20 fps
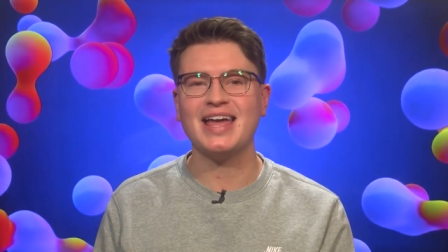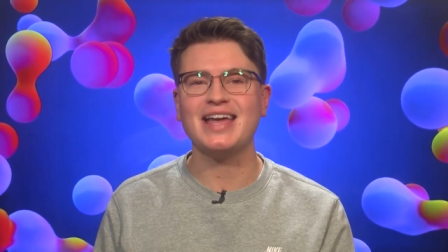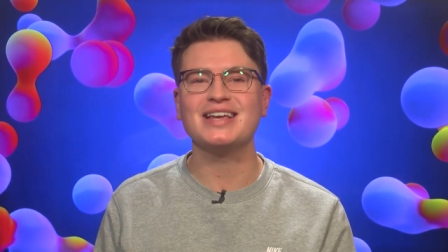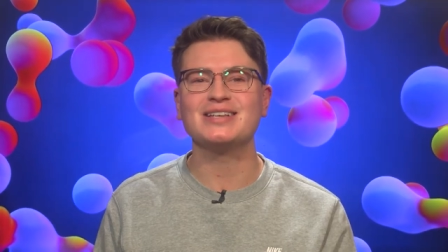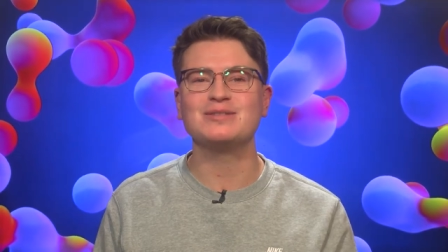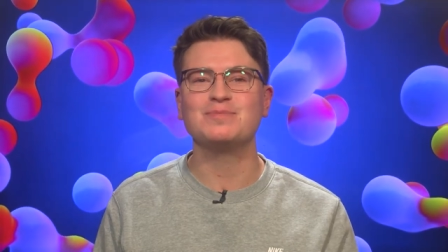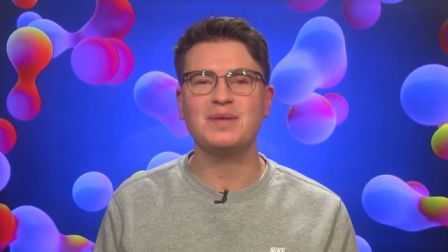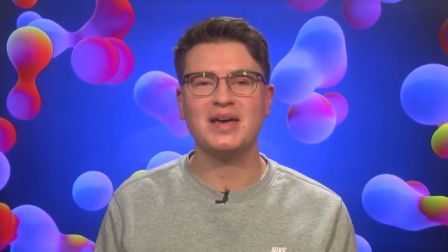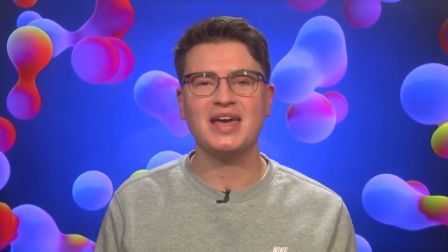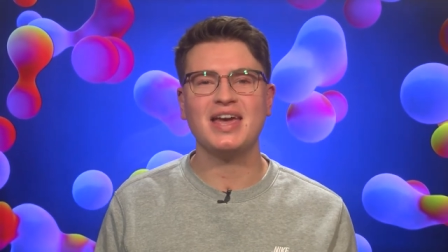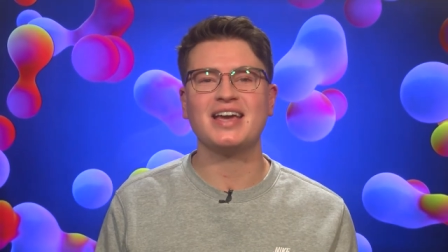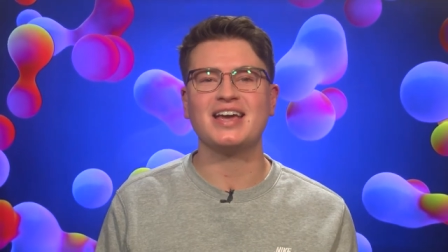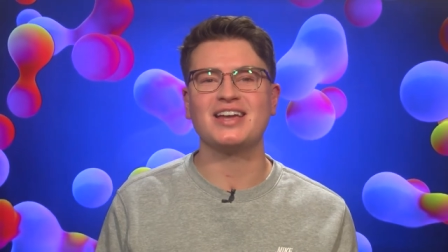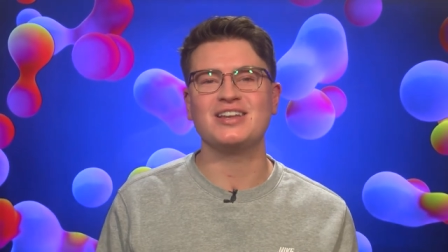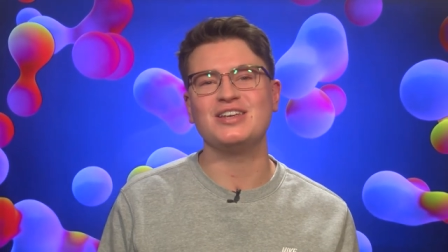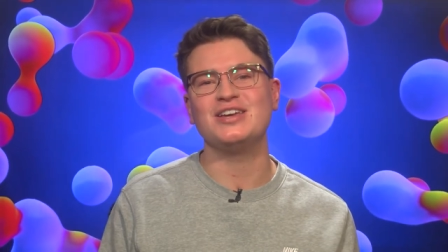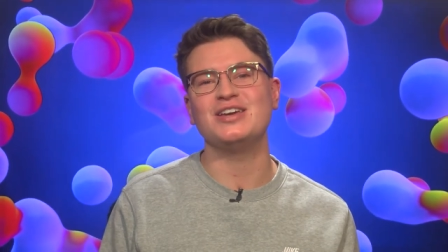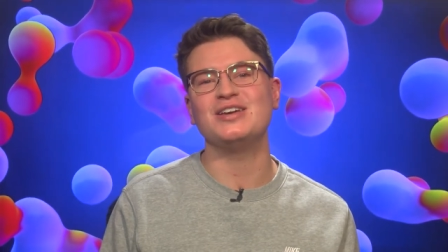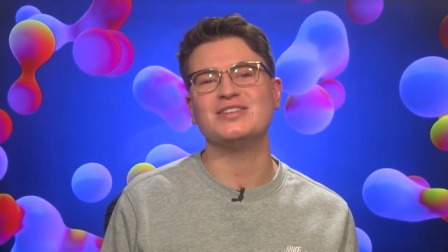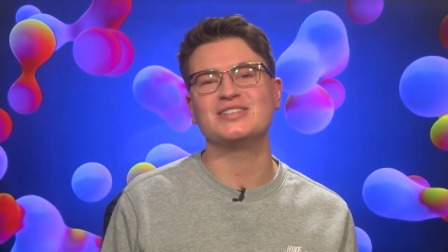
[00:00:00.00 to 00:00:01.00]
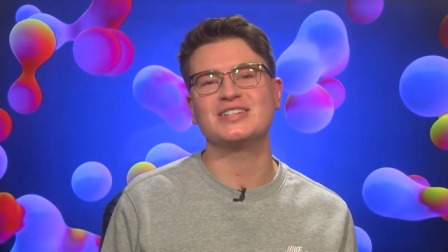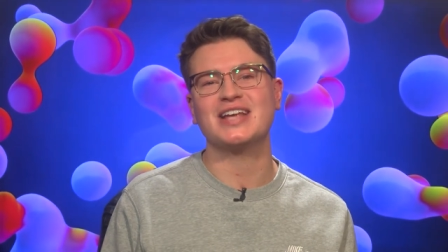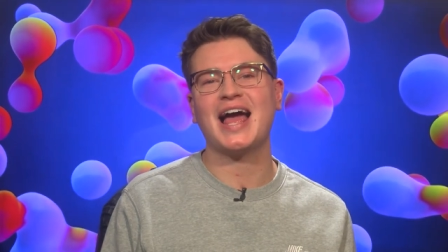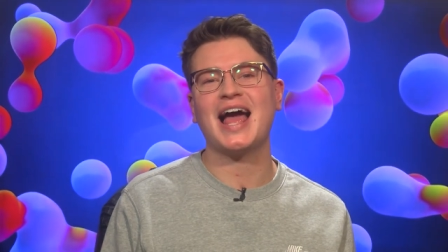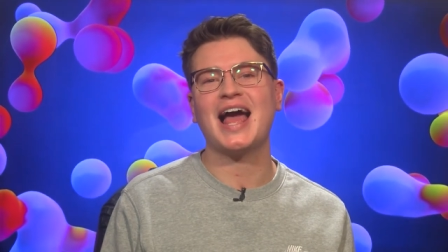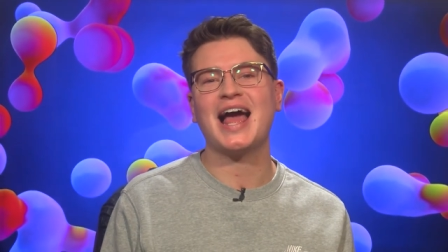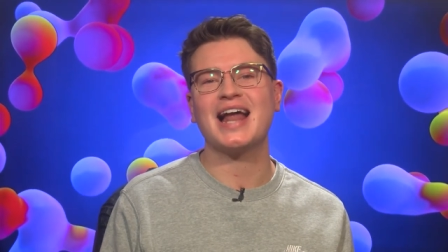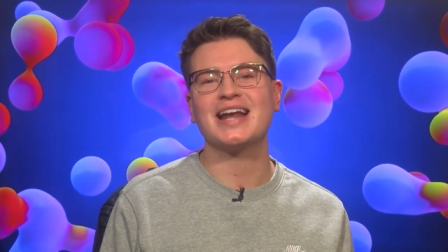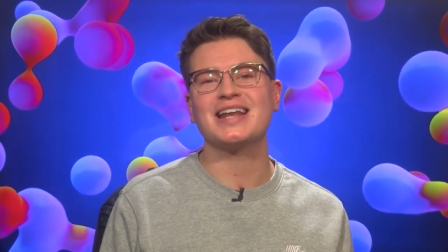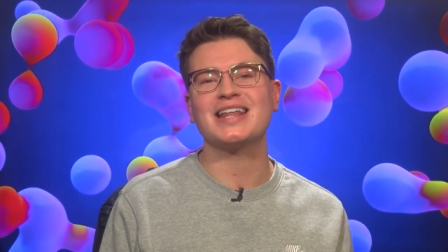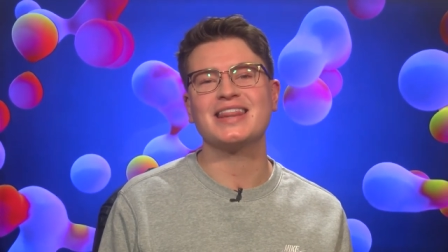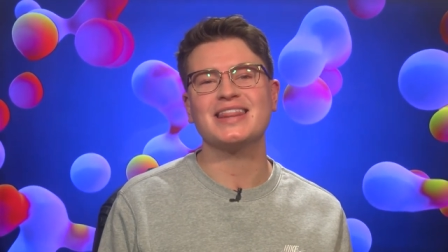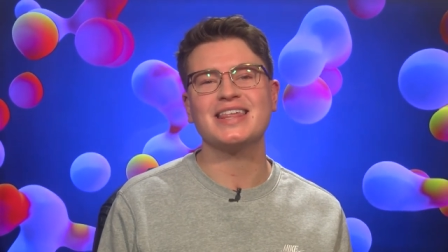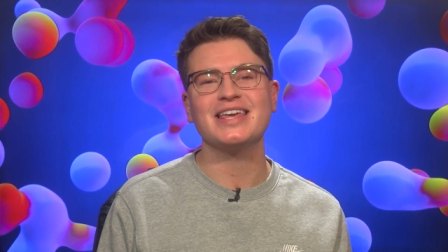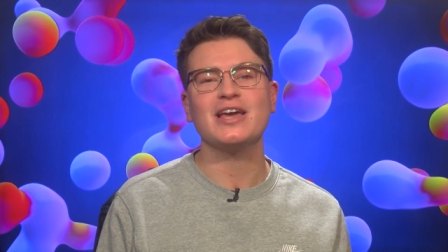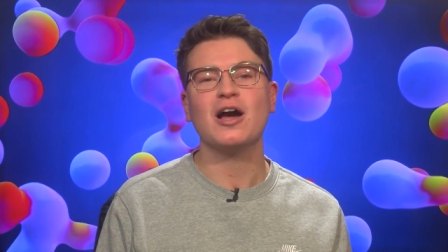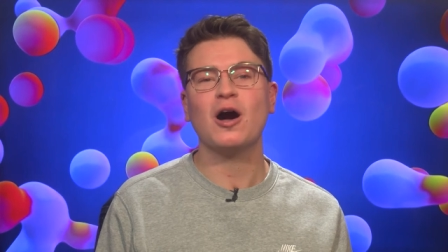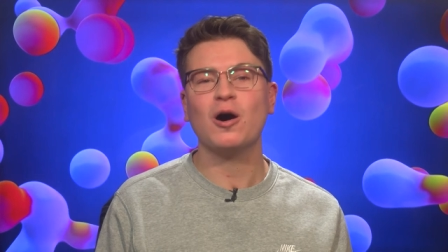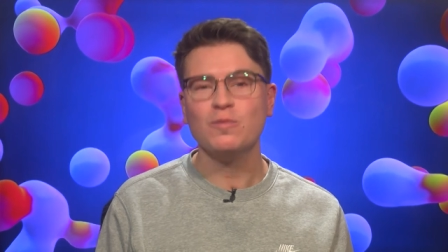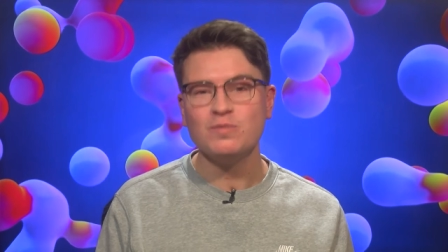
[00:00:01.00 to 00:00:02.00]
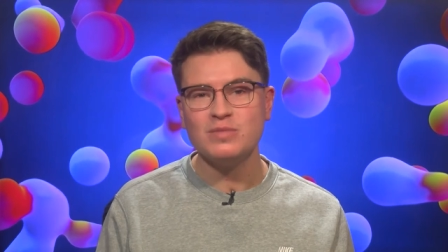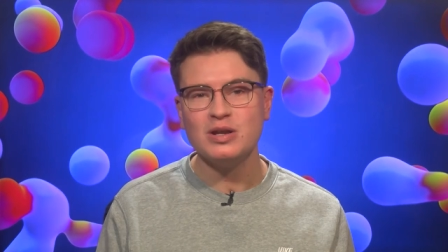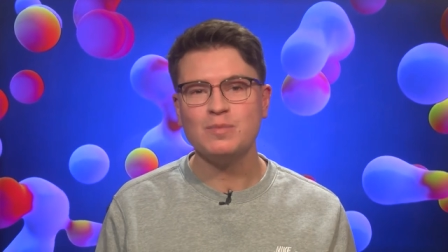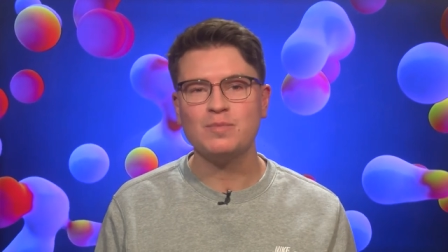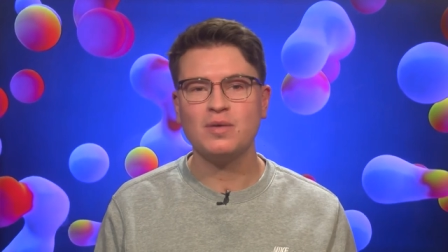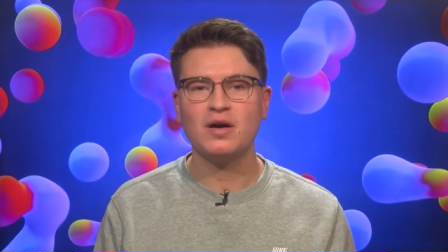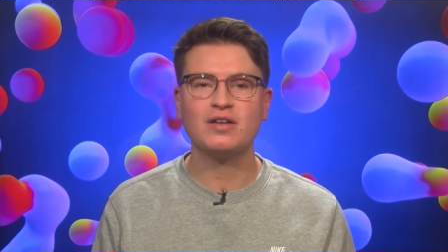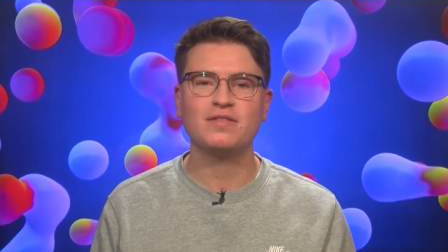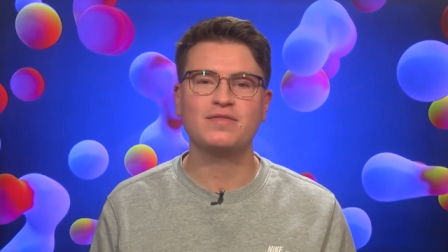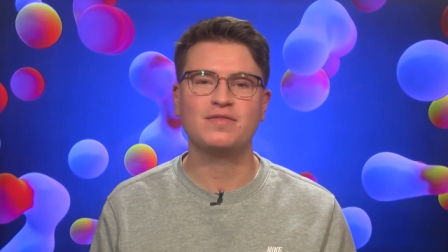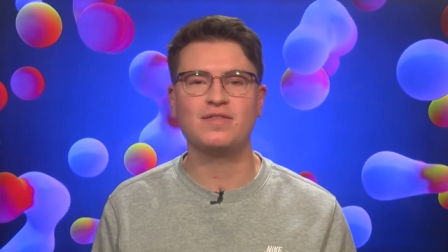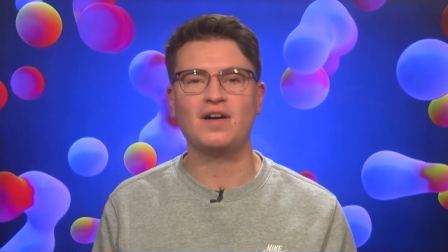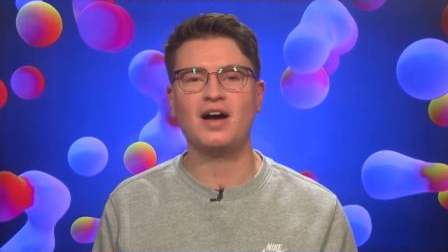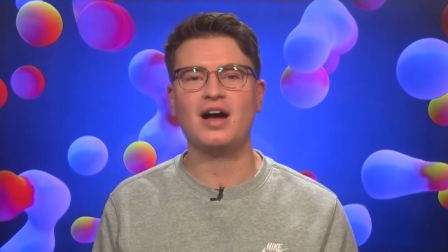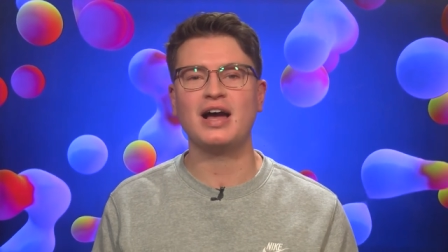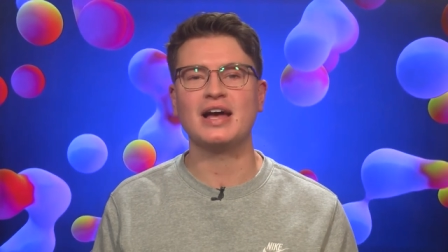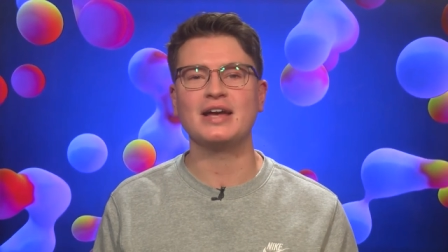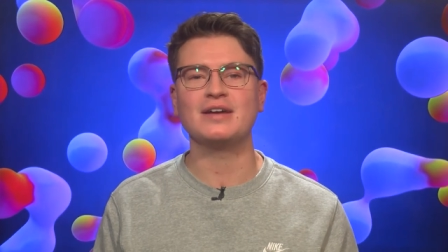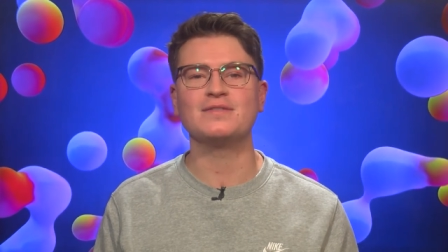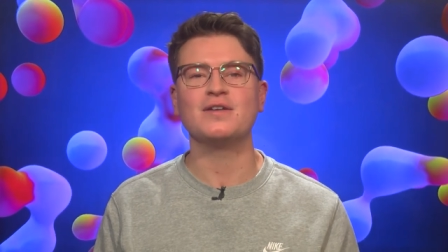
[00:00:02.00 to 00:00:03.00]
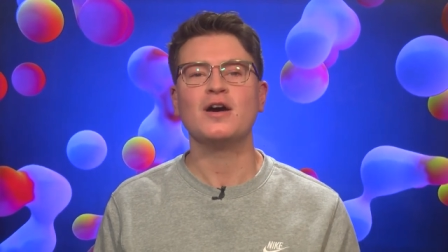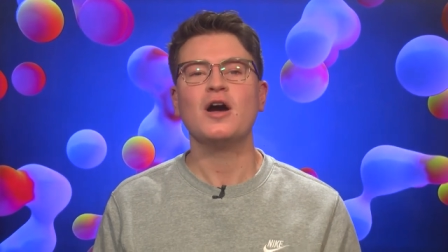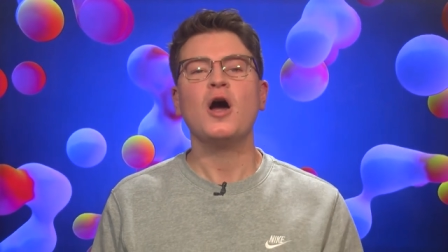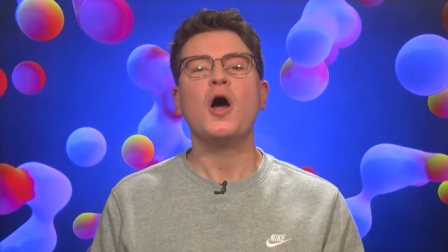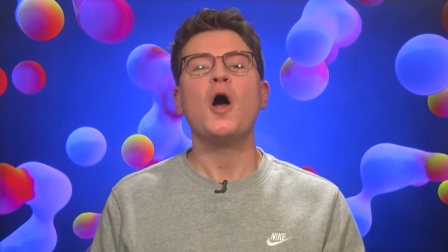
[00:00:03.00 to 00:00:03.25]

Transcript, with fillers: is big news and the Omnipod 5